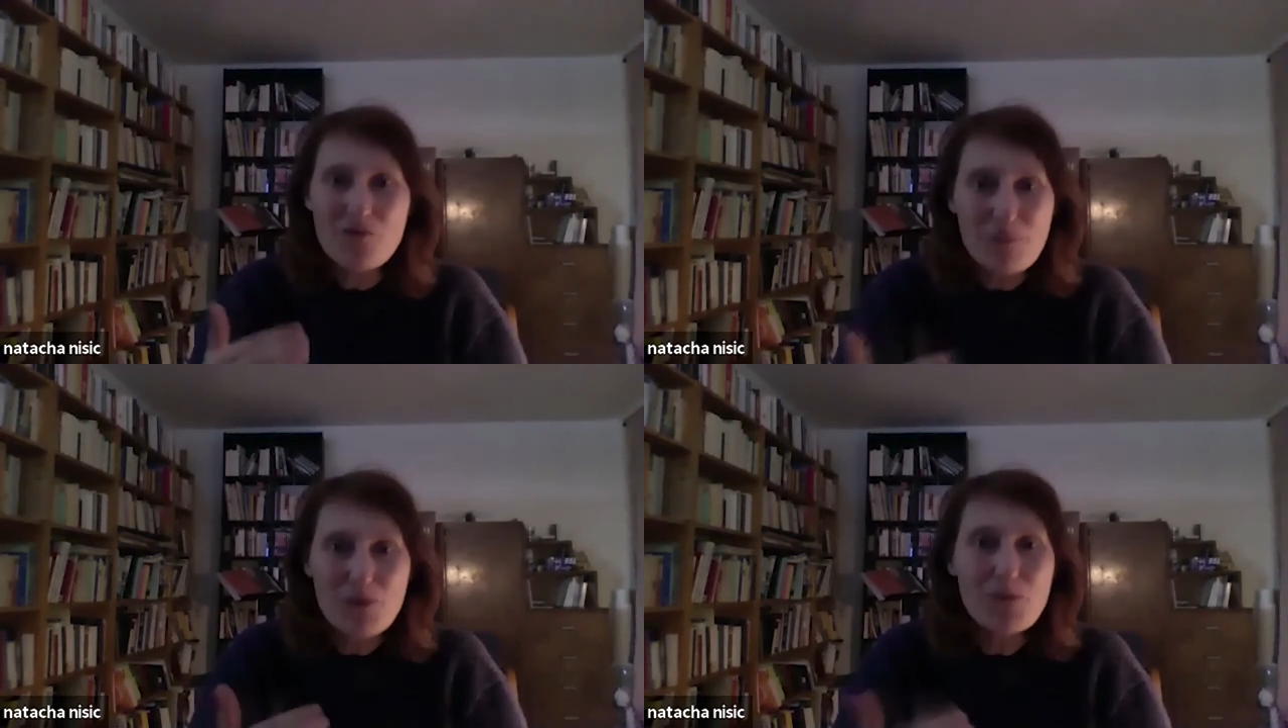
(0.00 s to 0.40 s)

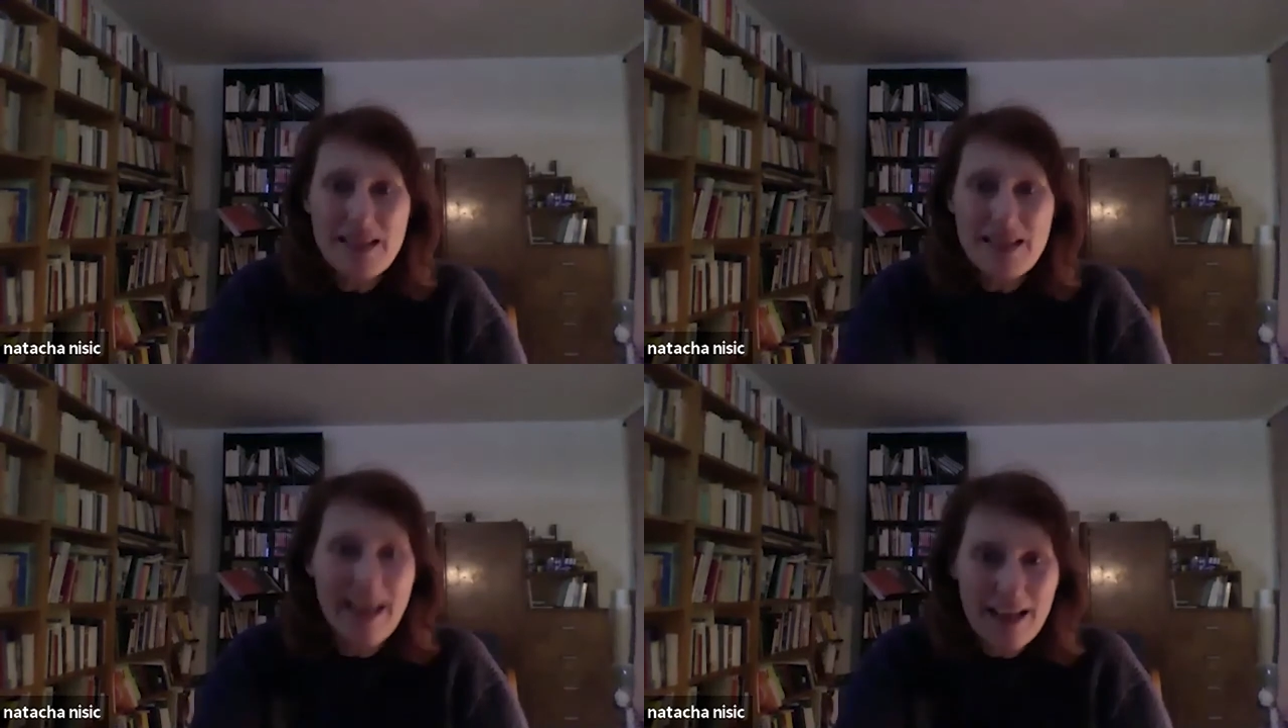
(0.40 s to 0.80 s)
to
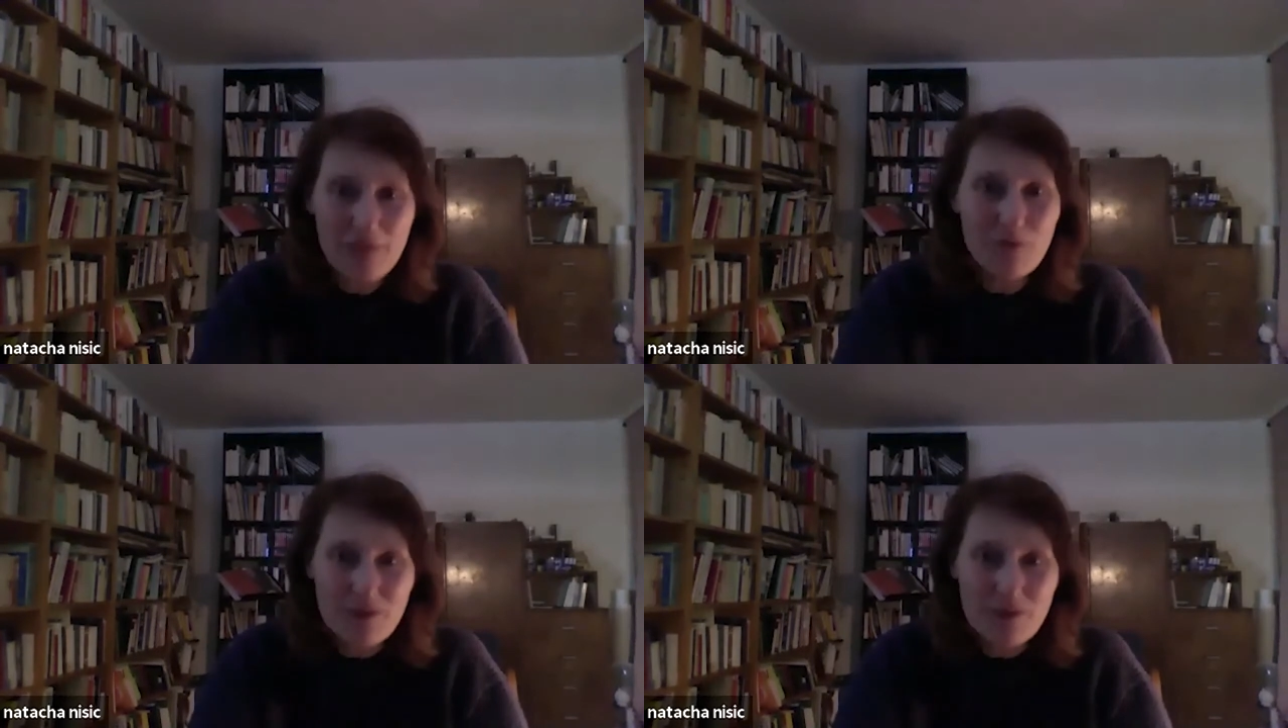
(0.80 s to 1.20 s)
behave
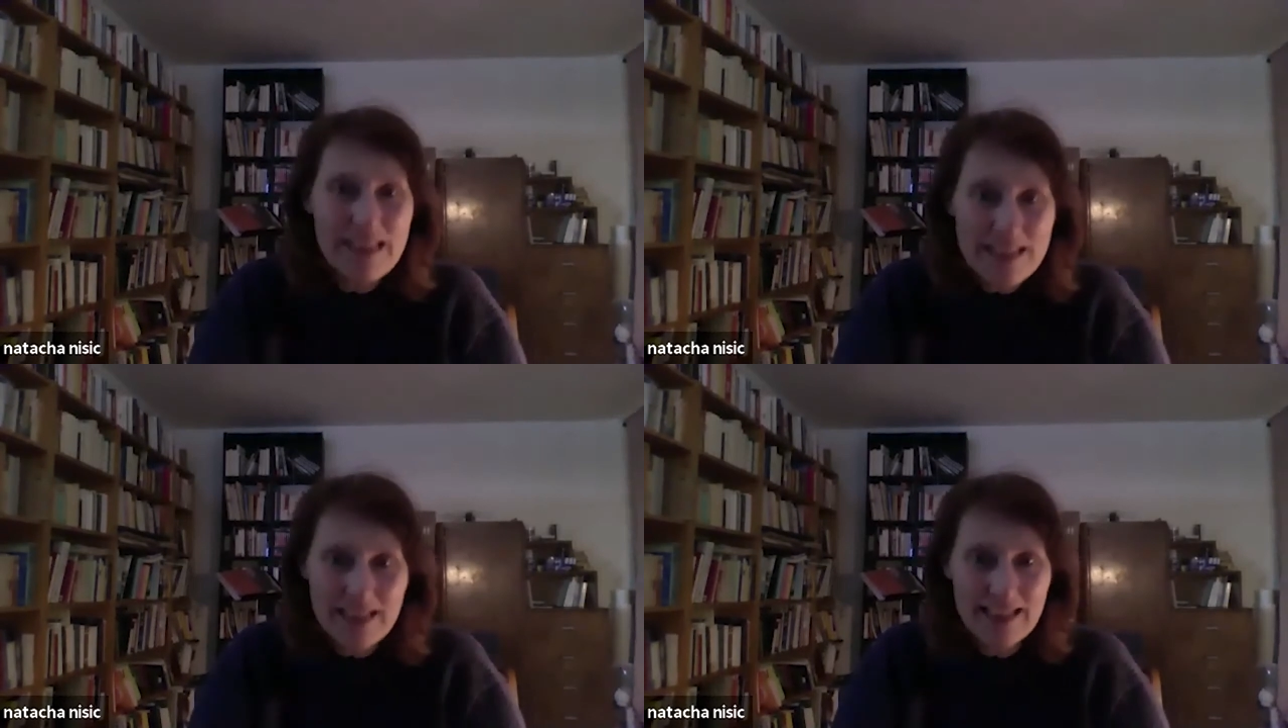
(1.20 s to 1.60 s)
with
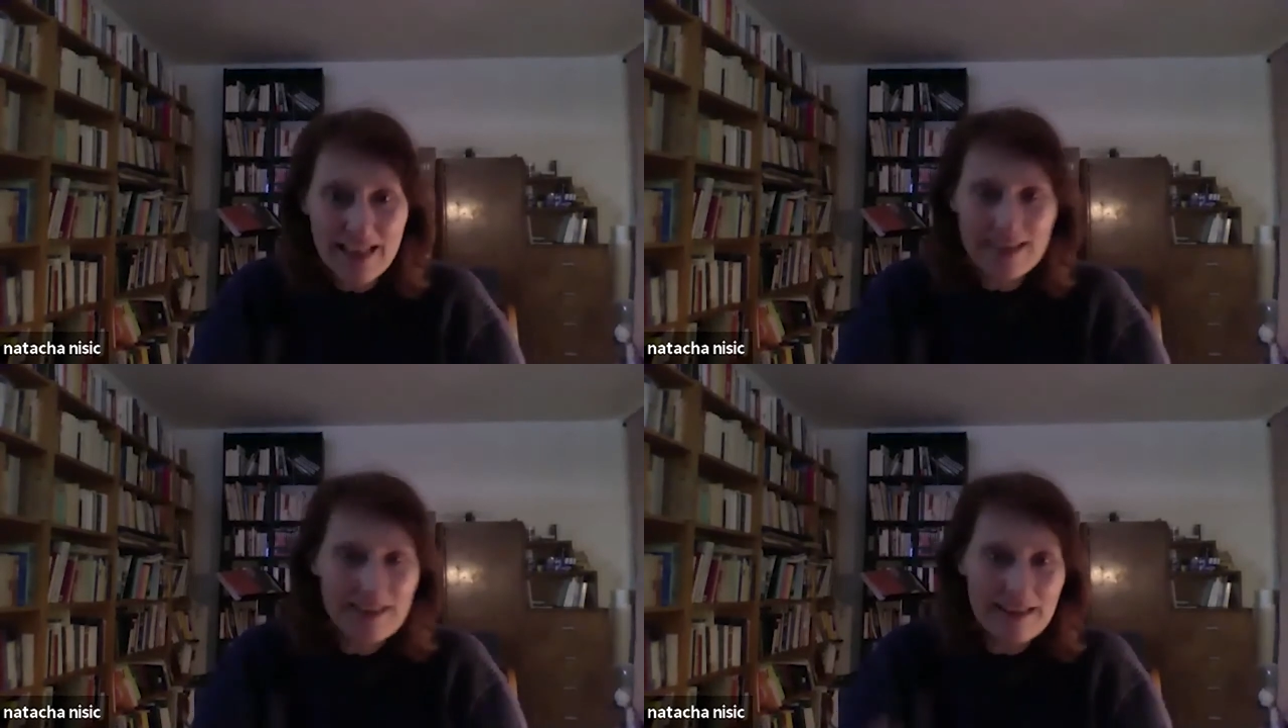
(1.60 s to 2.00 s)

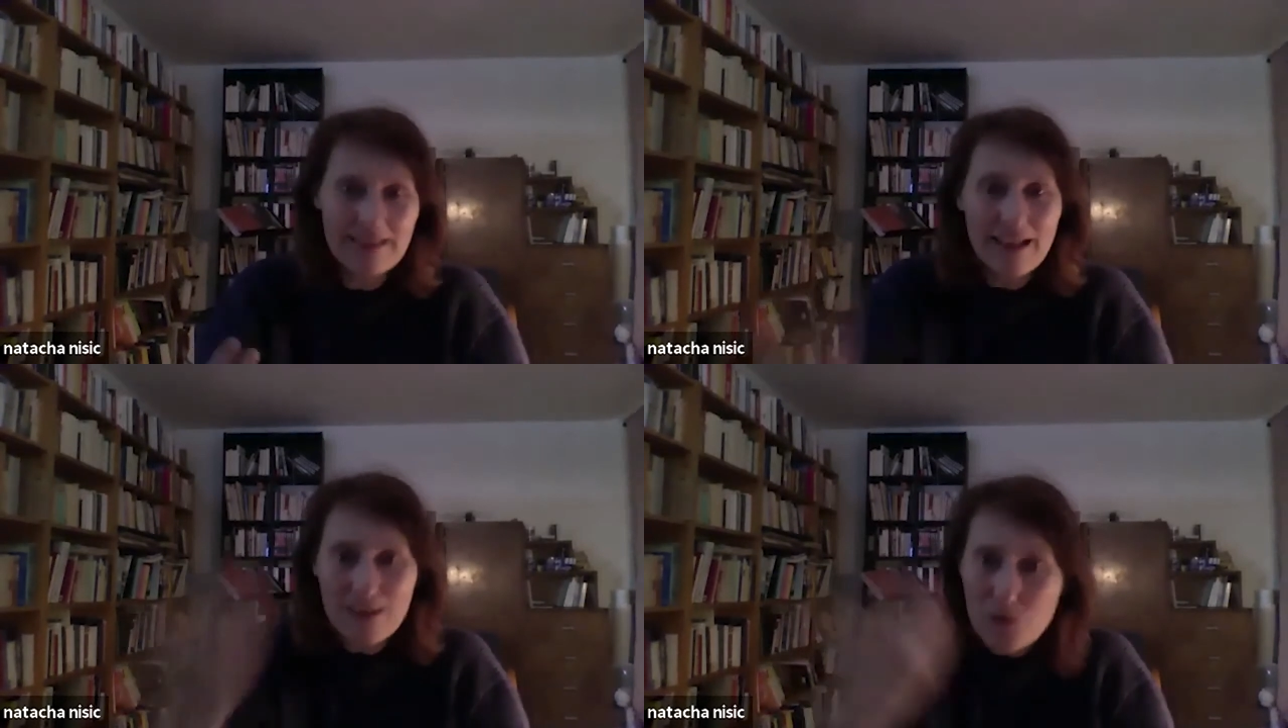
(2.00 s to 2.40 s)
internet, is
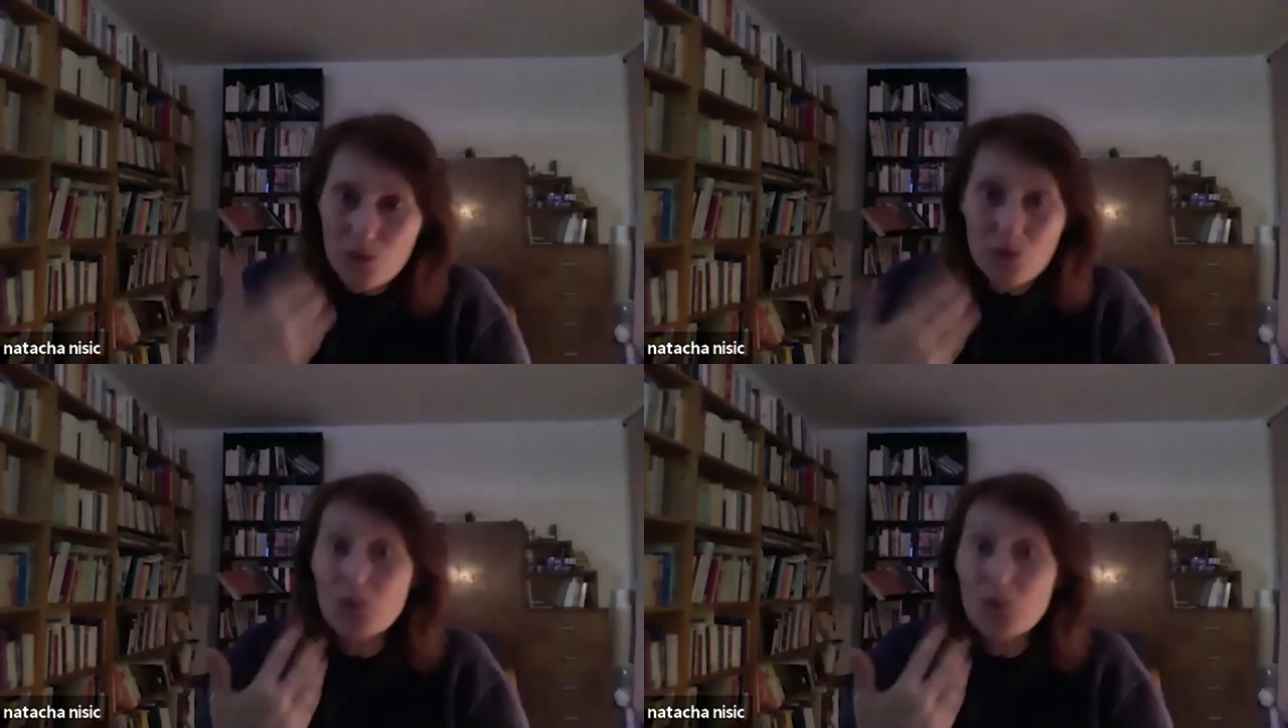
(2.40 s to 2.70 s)
like to